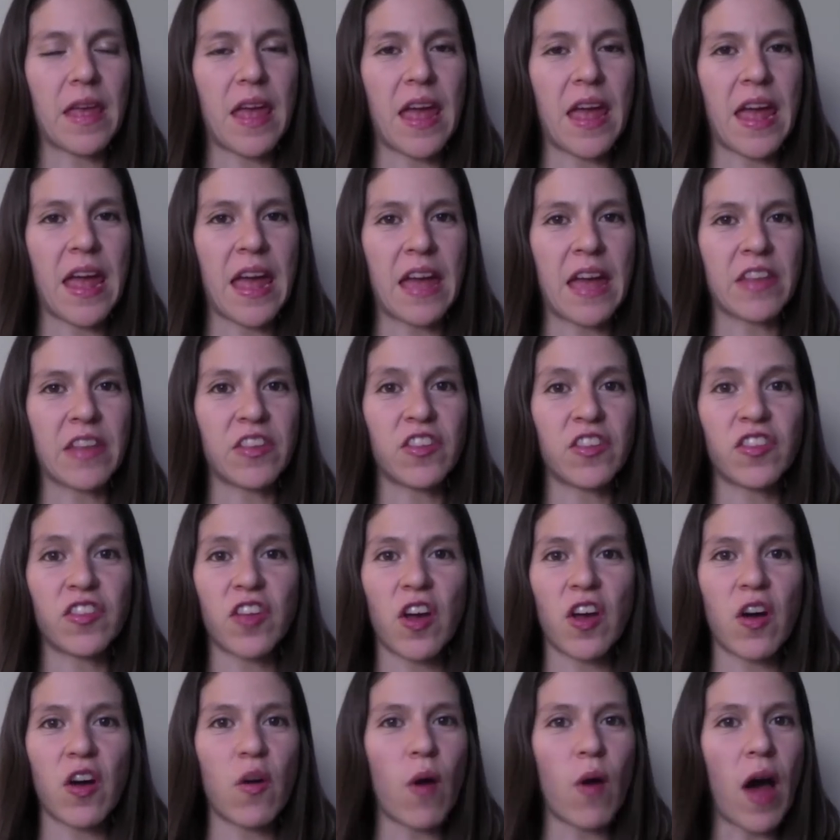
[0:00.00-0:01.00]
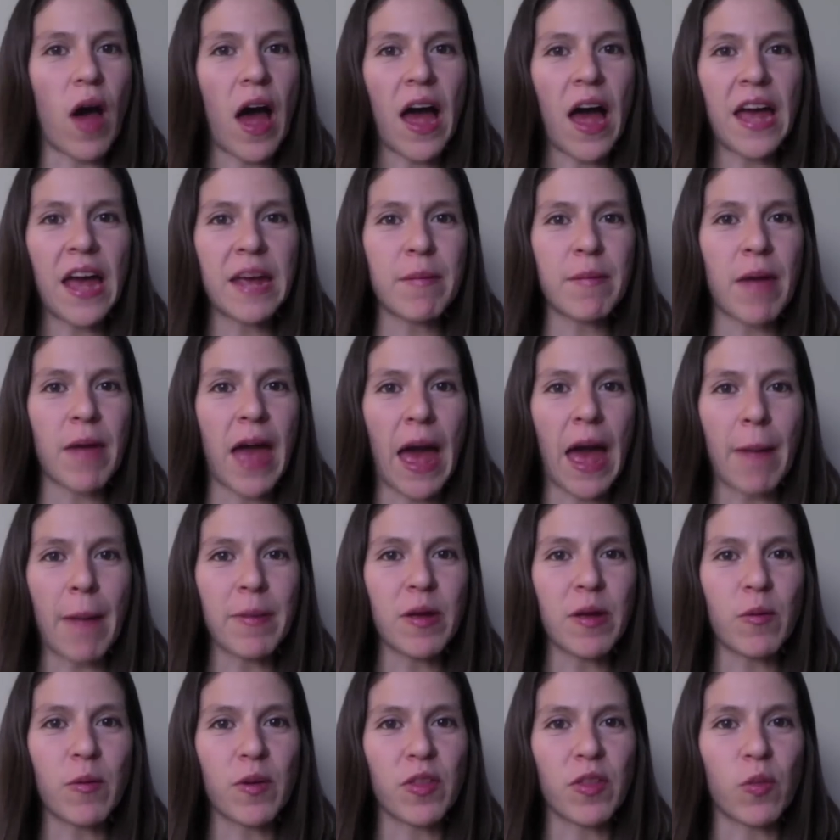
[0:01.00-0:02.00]
And so I'm happy
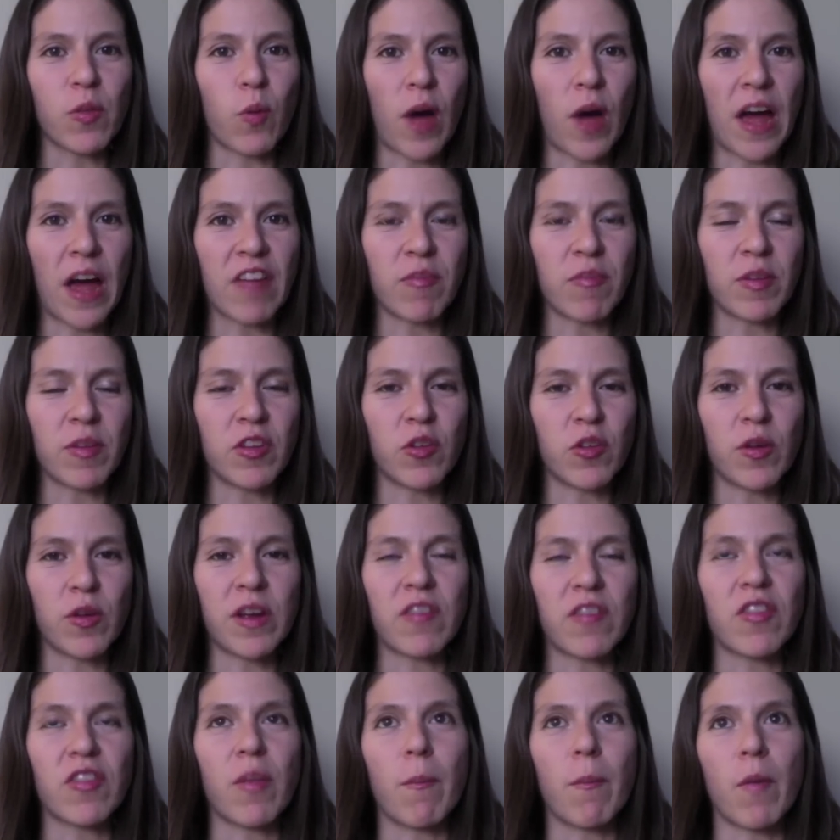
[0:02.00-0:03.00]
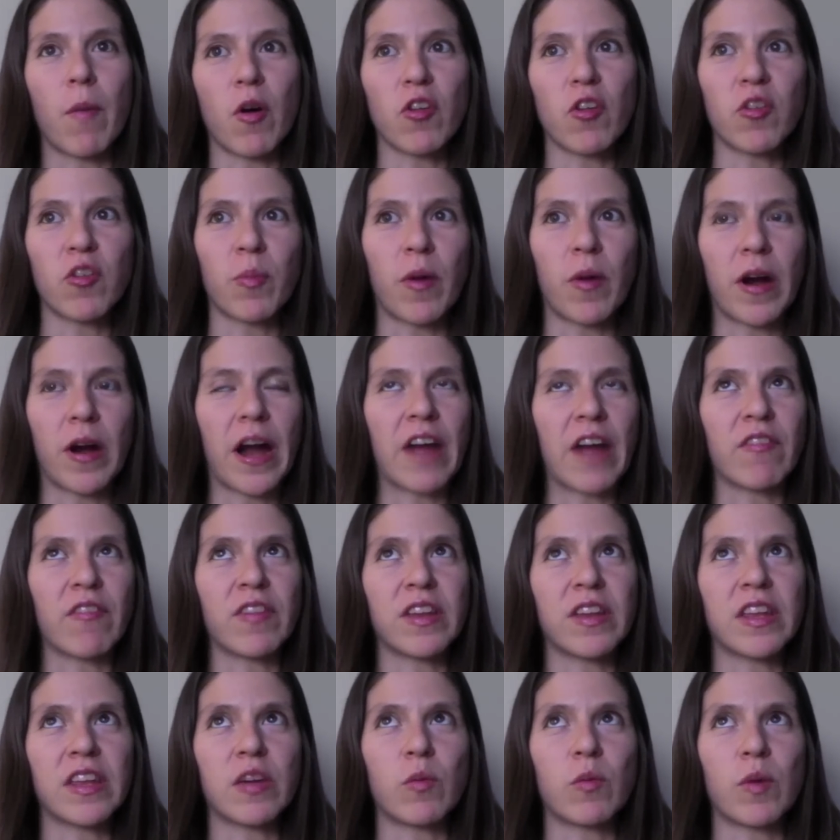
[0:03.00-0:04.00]
with what I've been doing for the most part. I
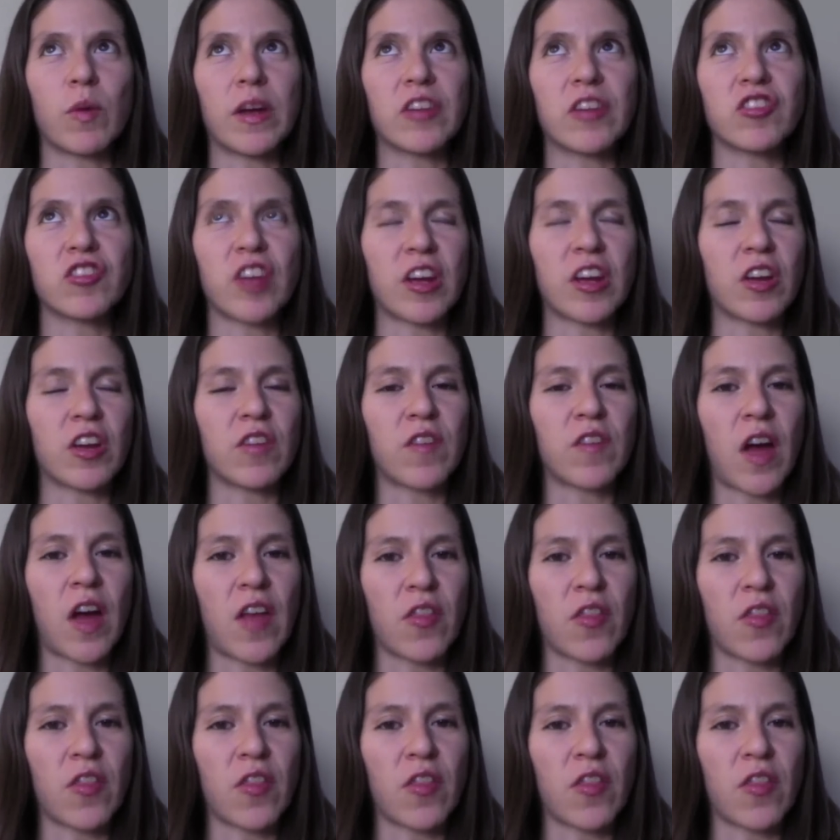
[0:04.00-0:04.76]
really wish I could have gotten